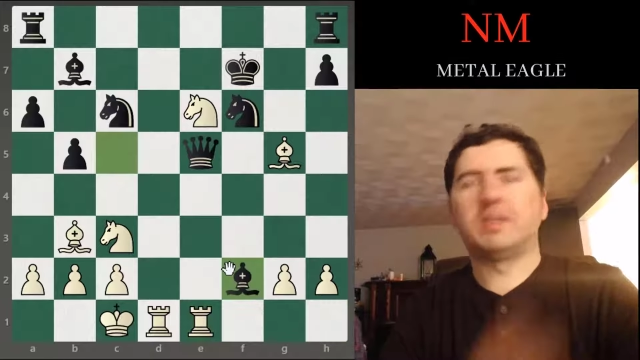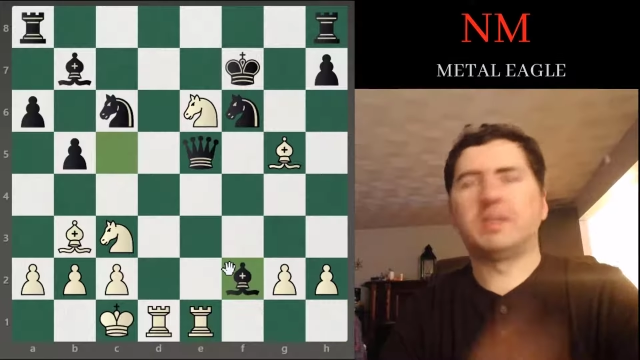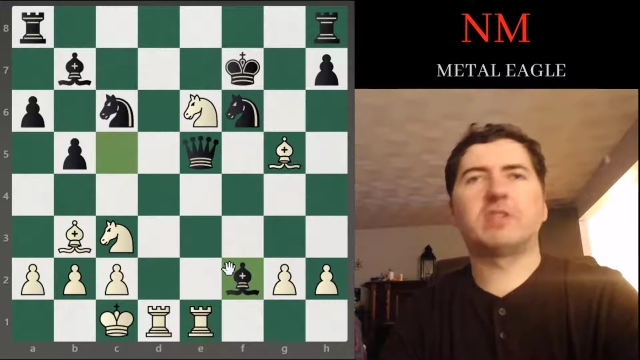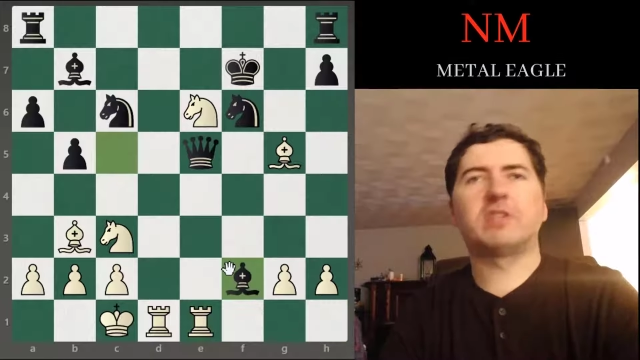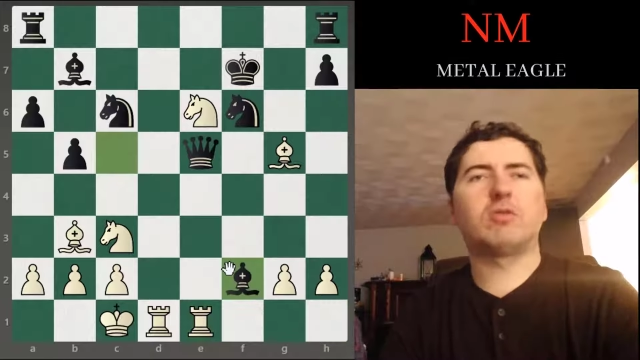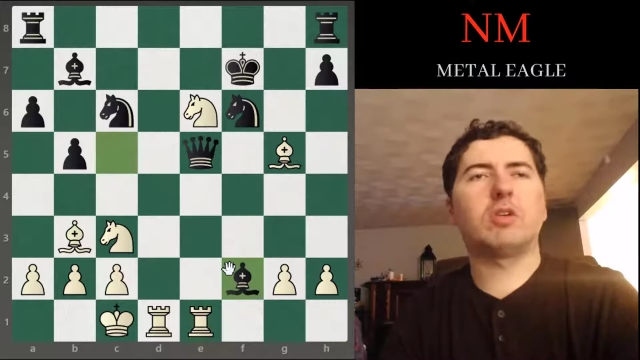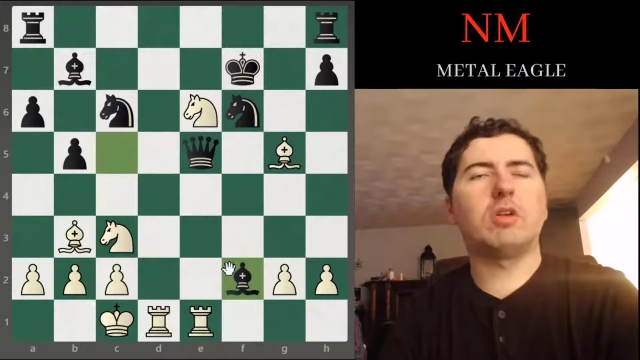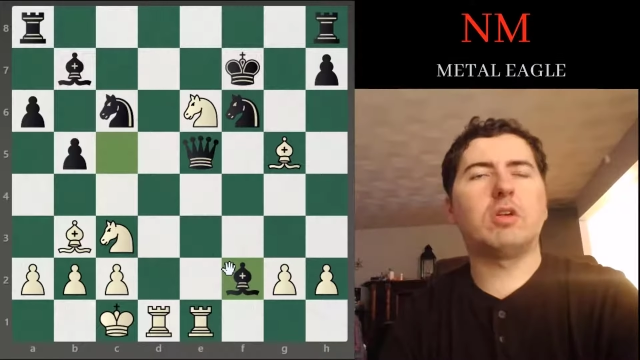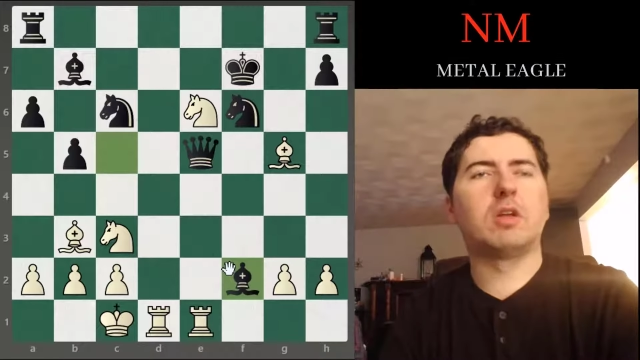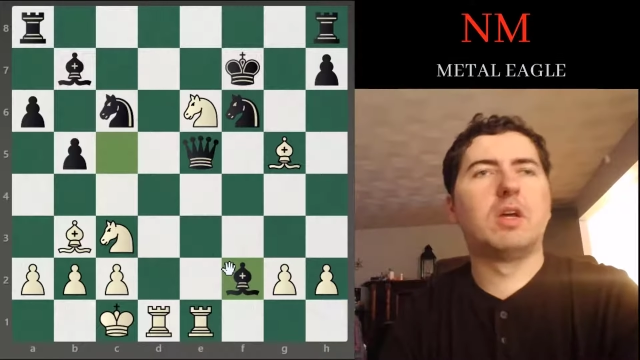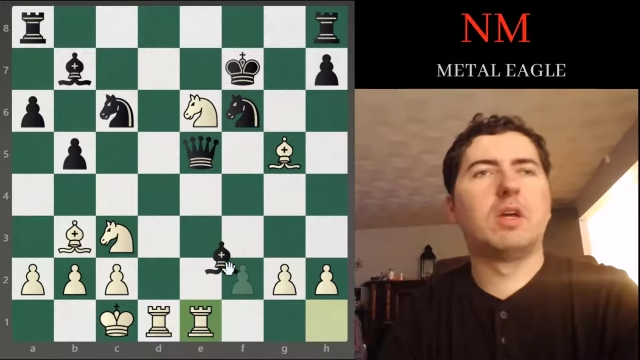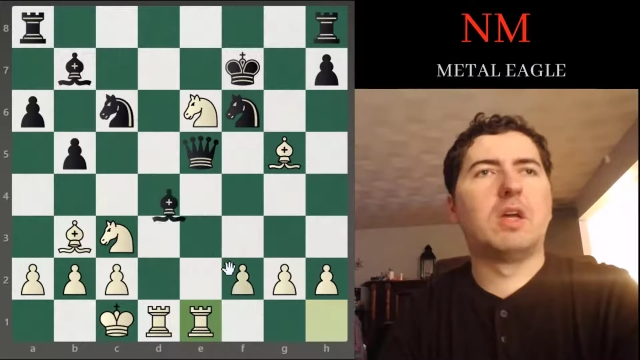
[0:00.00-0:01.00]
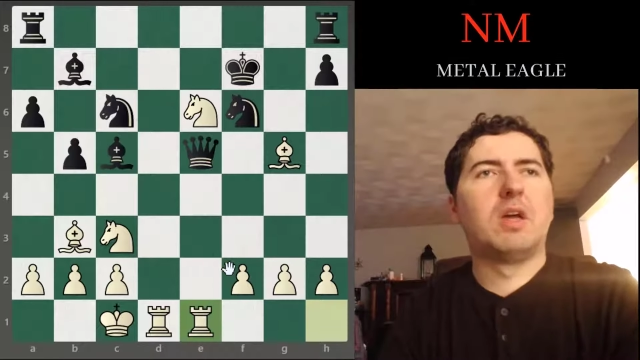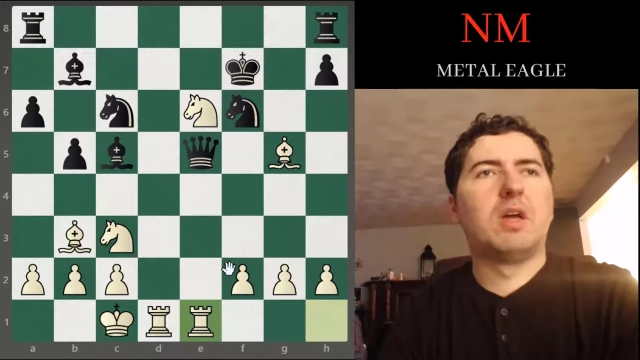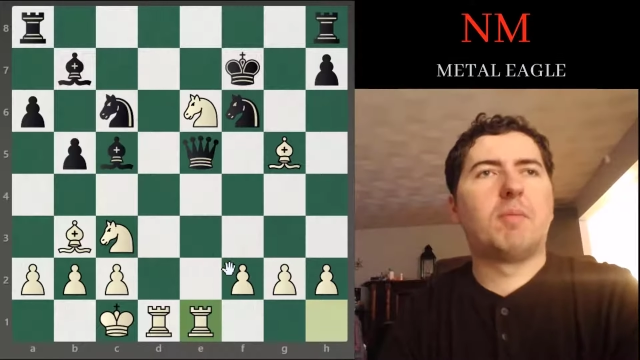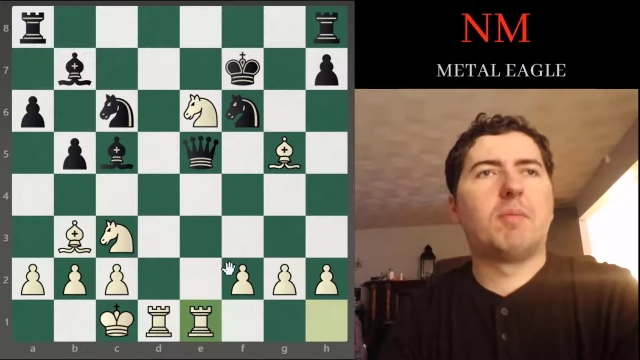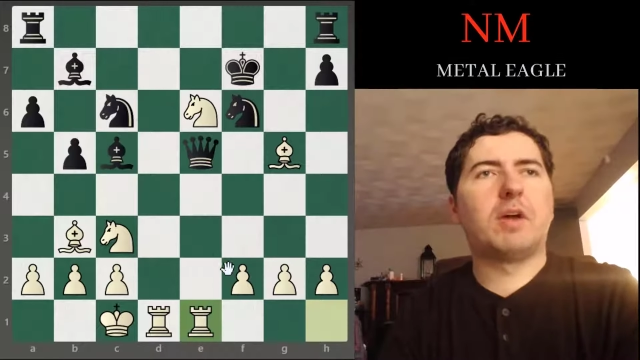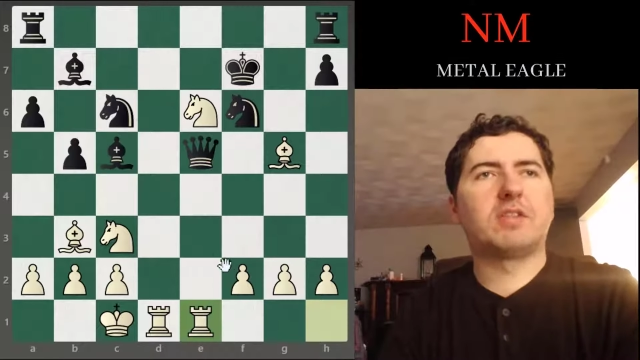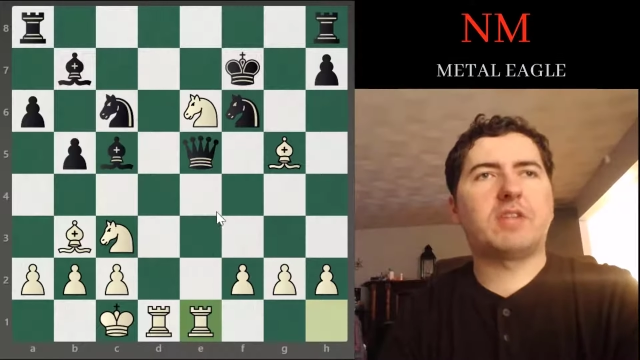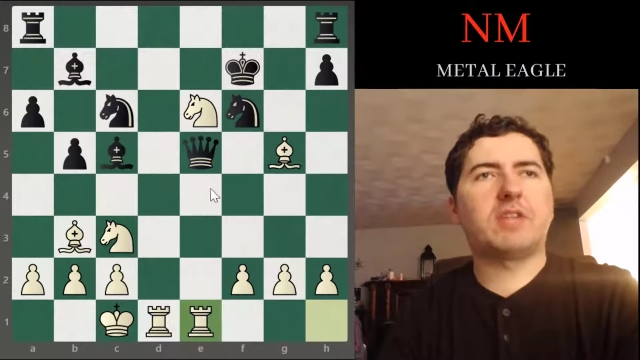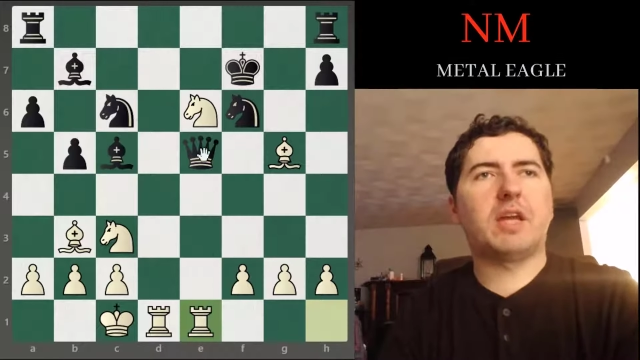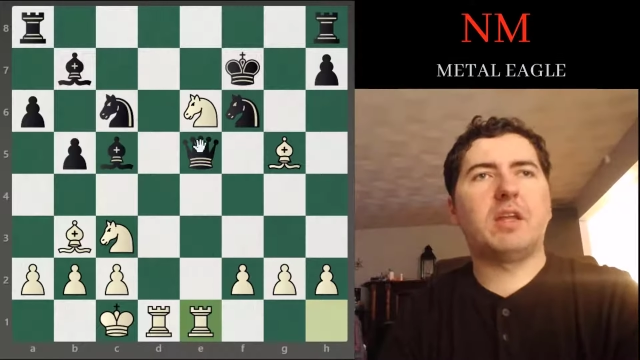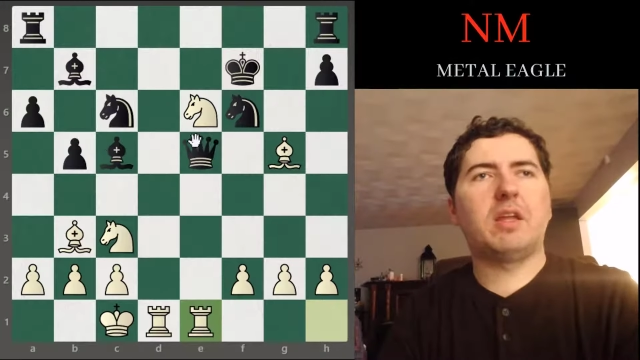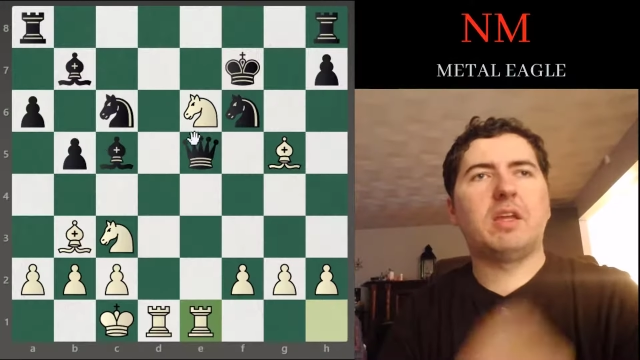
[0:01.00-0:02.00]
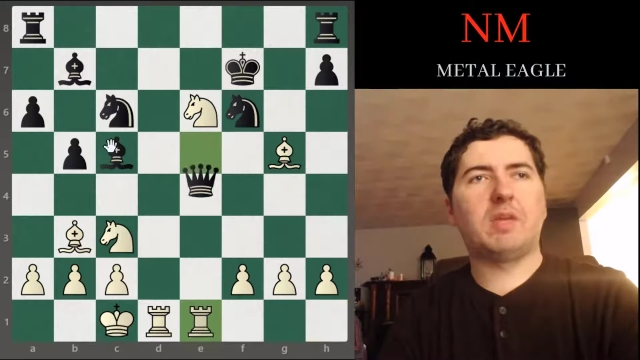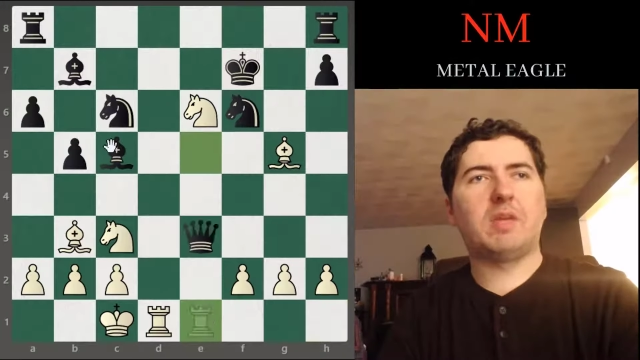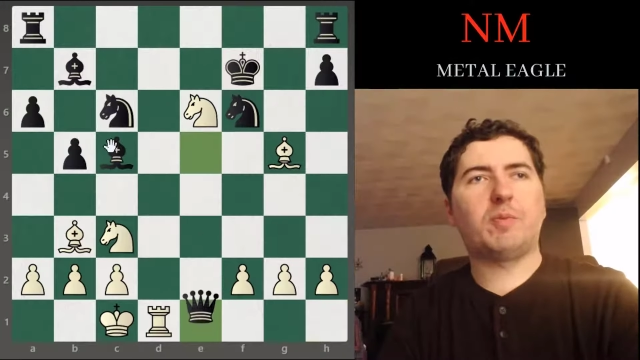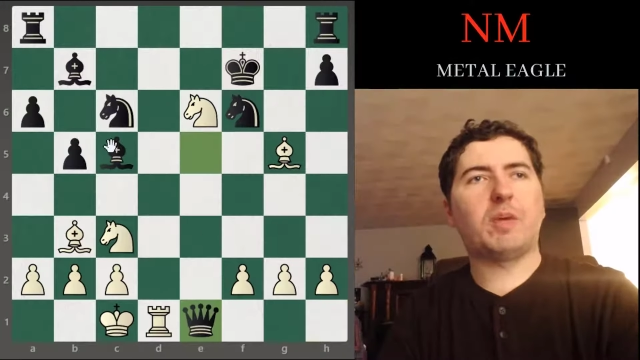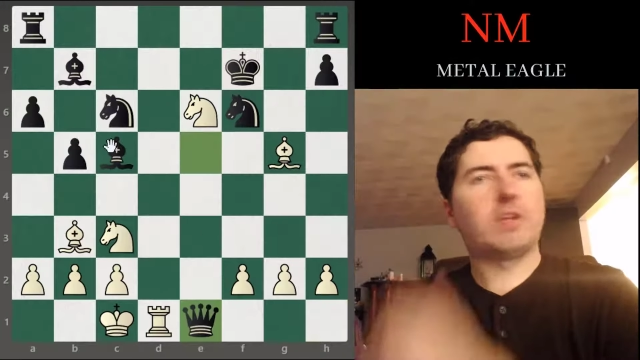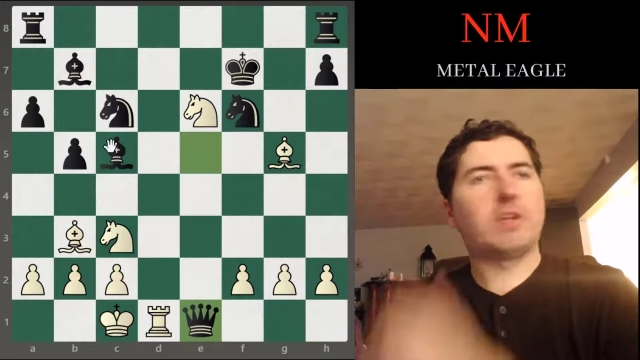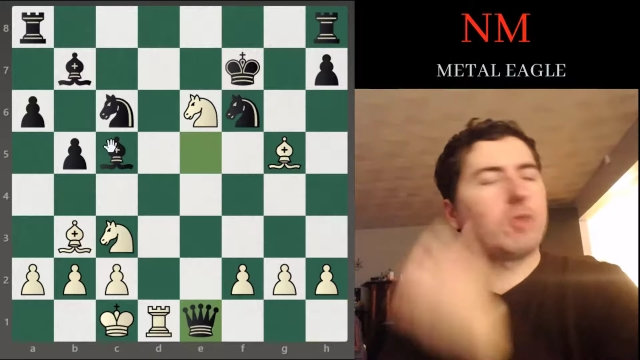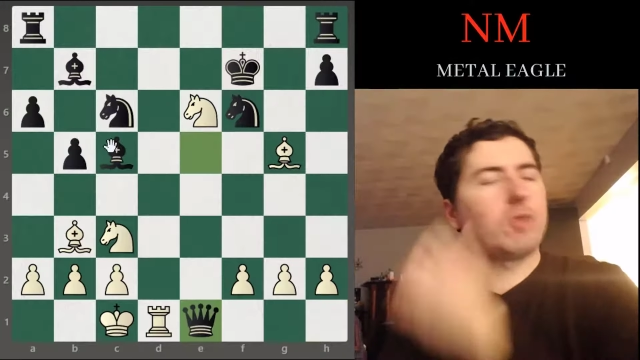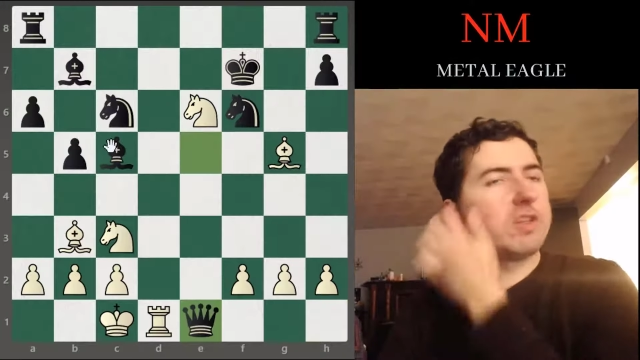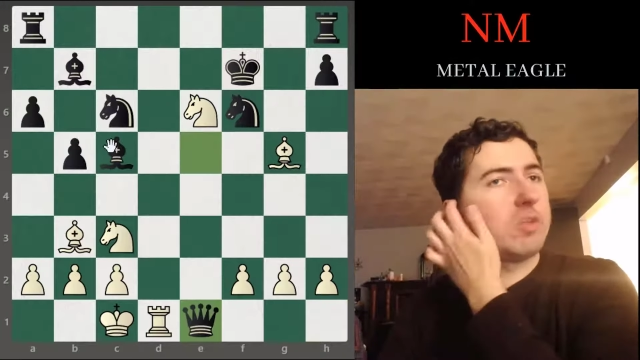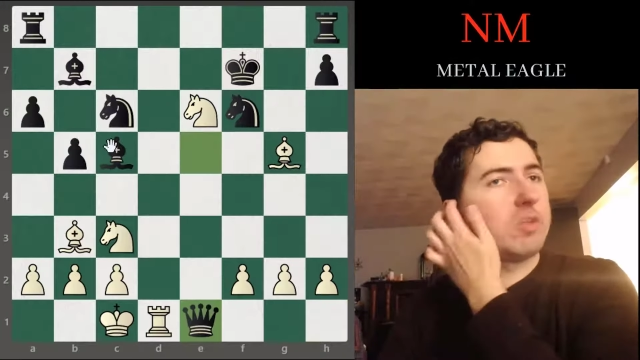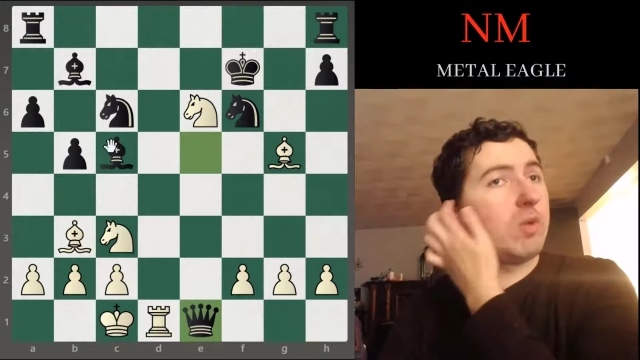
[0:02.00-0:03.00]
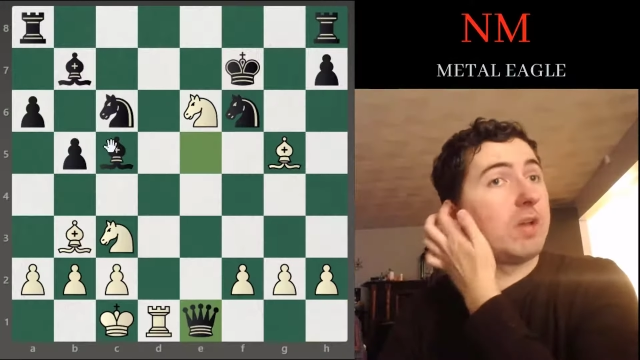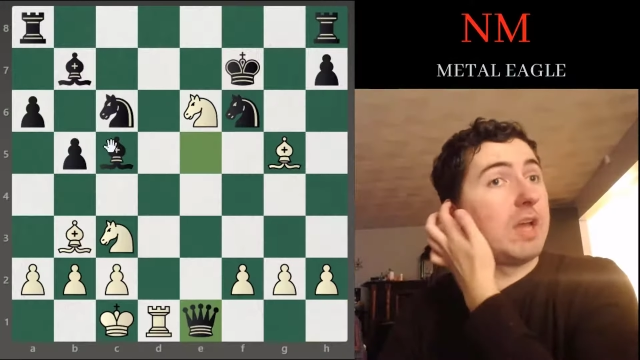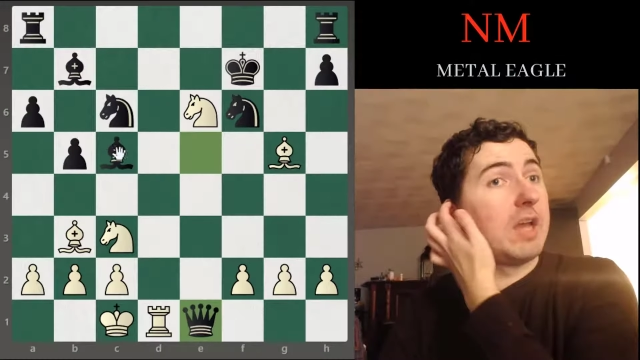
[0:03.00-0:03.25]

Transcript: That's really good. But instead, he played queen c1,